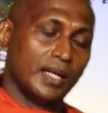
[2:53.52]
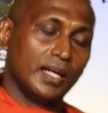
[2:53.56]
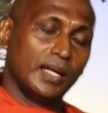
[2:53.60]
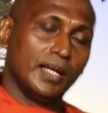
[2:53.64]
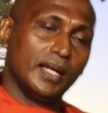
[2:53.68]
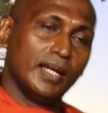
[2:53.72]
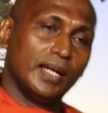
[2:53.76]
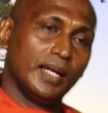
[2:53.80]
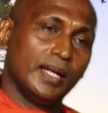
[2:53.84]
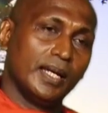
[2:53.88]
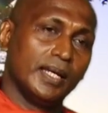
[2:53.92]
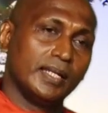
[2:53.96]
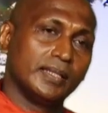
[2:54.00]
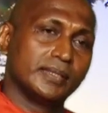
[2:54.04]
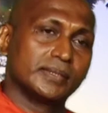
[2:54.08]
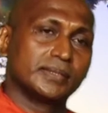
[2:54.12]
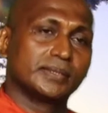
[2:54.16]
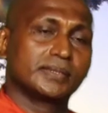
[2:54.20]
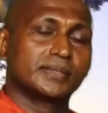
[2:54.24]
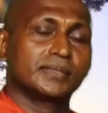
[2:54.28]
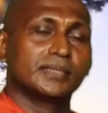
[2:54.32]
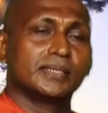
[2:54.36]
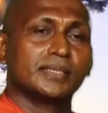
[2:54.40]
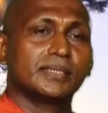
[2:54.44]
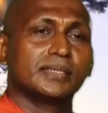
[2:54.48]
And
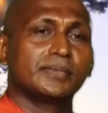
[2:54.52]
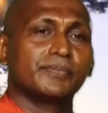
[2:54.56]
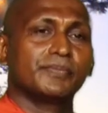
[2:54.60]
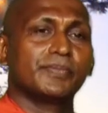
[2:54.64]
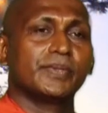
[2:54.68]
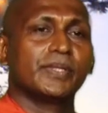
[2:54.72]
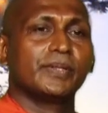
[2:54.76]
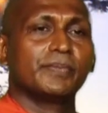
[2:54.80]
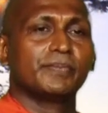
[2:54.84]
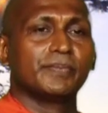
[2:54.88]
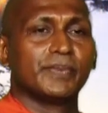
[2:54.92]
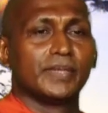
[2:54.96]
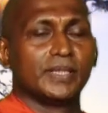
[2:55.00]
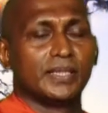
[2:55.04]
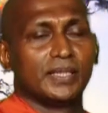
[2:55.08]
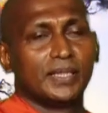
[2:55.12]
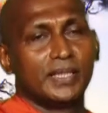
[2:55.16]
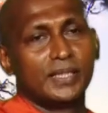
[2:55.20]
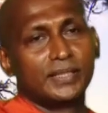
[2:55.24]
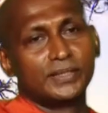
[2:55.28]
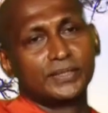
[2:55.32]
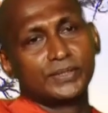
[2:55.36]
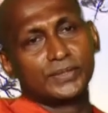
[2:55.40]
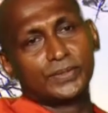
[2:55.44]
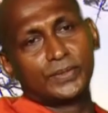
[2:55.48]
certain people
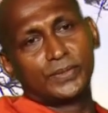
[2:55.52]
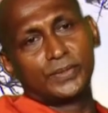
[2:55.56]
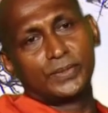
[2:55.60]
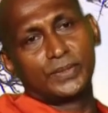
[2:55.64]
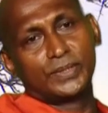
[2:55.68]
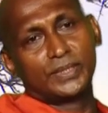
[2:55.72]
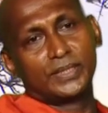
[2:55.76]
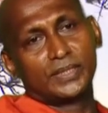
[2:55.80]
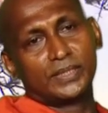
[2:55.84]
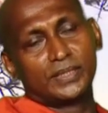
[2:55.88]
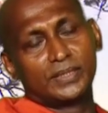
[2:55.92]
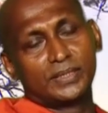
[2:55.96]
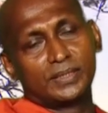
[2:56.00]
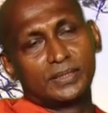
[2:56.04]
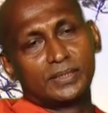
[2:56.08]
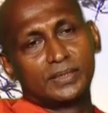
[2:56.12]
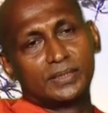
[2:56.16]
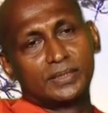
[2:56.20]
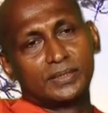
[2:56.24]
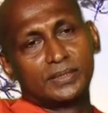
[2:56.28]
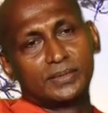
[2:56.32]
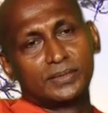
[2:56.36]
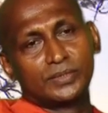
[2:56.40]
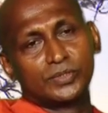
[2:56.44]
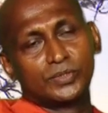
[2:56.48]
I saw in
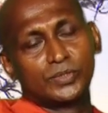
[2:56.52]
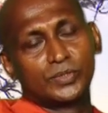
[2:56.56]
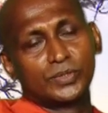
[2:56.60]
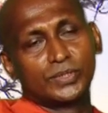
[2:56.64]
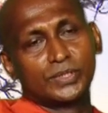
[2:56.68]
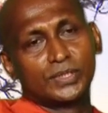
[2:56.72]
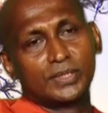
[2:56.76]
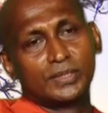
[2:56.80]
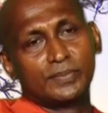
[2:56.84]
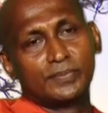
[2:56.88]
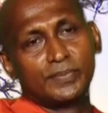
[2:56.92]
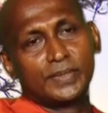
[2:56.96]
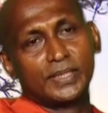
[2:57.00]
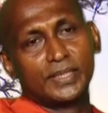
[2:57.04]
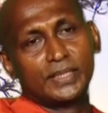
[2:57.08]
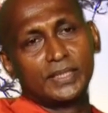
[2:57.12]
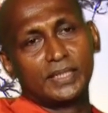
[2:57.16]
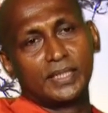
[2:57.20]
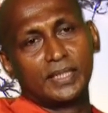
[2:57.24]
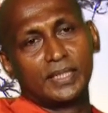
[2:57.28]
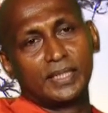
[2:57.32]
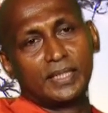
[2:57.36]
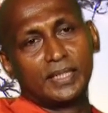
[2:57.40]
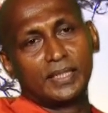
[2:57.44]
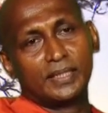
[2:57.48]
the social
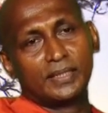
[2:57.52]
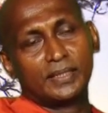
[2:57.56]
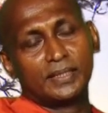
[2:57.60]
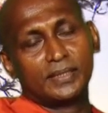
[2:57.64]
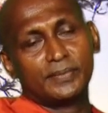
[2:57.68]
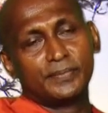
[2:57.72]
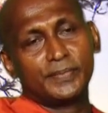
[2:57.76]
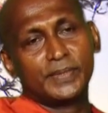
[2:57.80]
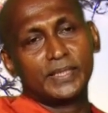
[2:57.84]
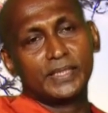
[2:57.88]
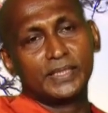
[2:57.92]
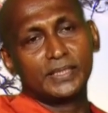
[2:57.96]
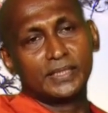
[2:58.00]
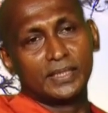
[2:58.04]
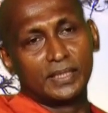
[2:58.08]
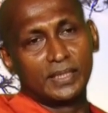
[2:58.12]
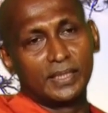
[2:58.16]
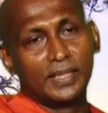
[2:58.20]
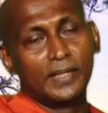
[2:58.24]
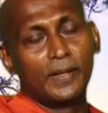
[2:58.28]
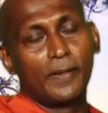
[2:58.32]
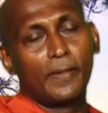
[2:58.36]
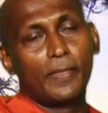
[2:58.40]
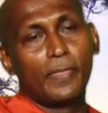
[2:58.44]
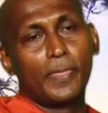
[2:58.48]
media and the media,
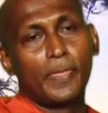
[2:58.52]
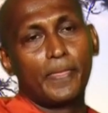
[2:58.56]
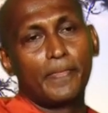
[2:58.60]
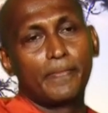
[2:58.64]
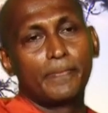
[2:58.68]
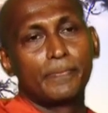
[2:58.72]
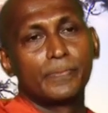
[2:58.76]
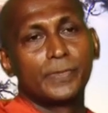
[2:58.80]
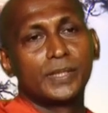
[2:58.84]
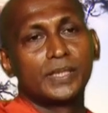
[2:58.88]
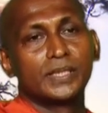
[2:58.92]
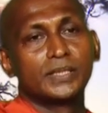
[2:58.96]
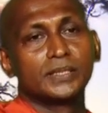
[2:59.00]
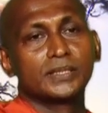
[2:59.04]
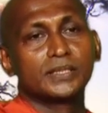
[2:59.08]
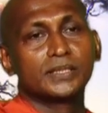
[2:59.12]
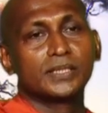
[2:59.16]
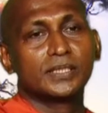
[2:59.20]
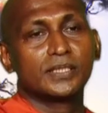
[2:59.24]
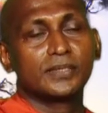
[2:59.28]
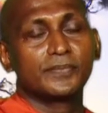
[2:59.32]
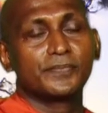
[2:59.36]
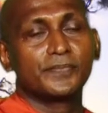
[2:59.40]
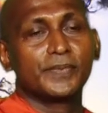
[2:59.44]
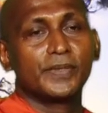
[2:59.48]

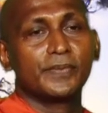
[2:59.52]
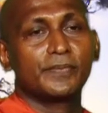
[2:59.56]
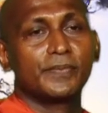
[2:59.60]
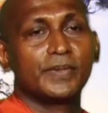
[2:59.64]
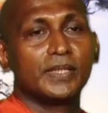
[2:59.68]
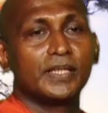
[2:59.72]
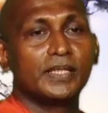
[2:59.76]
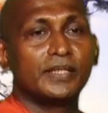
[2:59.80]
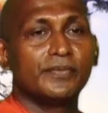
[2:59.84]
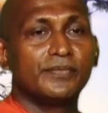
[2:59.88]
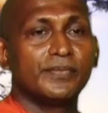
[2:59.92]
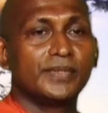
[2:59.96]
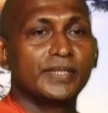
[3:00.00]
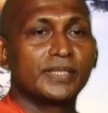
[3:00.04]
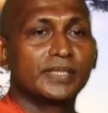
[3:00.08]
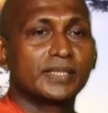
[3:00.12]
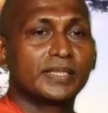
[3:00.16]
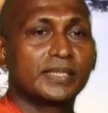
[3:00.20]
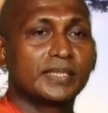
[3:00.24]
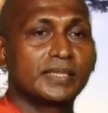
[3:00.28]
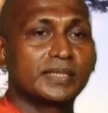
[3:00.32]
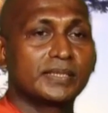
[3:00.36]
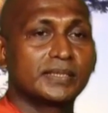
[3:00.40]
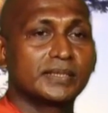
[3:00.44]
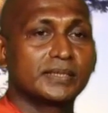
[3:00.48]
certain people even
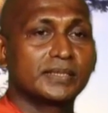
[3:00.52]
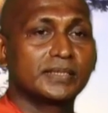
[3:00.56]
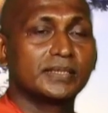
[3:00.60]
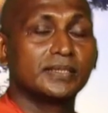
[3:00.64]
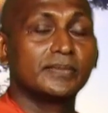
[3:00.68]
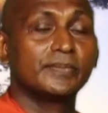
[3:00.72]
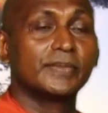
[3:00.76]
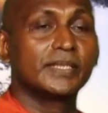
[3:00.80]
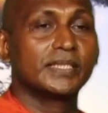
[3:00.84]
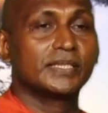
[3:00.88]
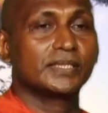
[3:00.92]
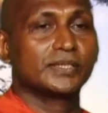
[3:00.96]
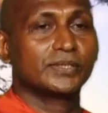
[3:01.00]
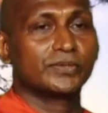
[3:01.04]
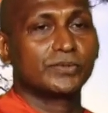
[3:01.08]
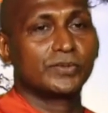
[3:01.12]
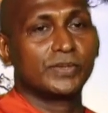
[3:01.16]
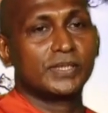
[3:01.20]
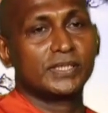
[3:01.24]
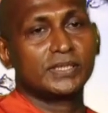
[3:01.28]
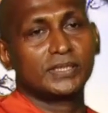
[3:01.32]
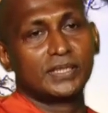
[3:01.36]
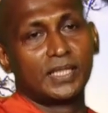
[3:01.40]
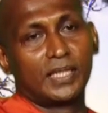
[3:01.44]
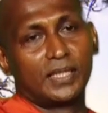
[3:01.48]
commit
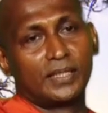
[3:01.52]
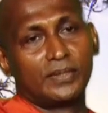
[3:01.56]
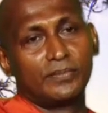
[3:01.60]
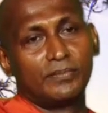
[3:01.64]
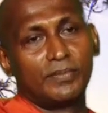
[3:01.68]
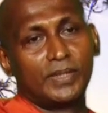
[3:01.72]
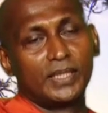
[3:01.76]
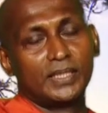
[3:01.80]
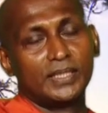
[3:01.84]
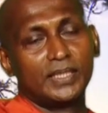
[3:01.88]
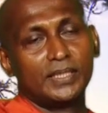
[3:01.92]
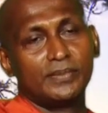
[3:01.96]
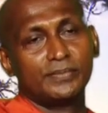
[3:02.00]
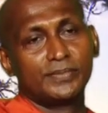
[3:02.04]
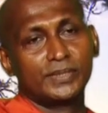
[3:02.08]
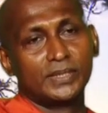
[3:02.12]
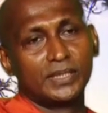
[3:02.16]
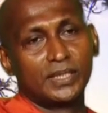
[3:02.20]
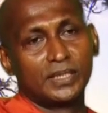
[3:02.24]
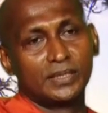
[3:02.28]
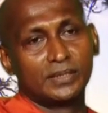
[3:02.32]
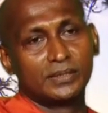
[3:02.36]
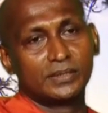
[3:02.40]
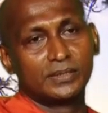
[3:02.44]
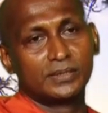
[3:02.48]
suicide by
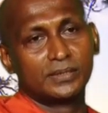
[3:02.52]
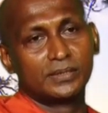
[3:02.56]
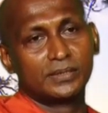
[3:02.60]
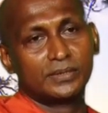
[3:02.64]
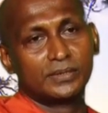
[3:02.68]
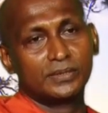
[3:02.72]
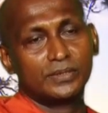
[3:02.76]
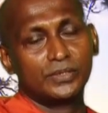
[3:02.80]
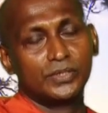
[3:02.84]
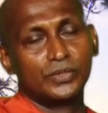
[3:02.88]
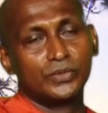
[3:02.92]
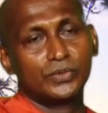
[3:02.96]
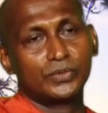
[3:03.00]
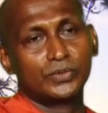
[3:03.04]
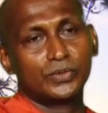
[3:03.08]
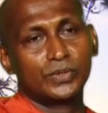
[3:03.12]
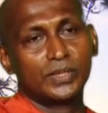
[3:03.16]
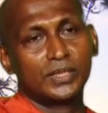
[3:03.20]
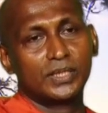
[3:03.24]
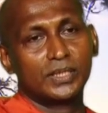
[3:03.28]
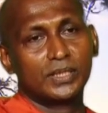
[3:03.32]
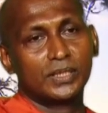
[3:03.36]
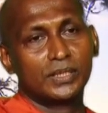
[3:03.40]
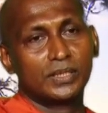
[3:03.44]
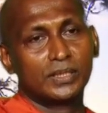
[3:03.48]
themselves due to
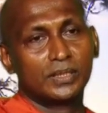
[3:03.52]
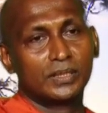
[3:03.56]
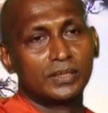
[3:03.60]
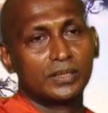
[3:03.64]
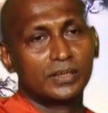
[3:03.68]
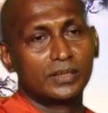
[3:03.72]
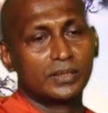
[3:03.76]
the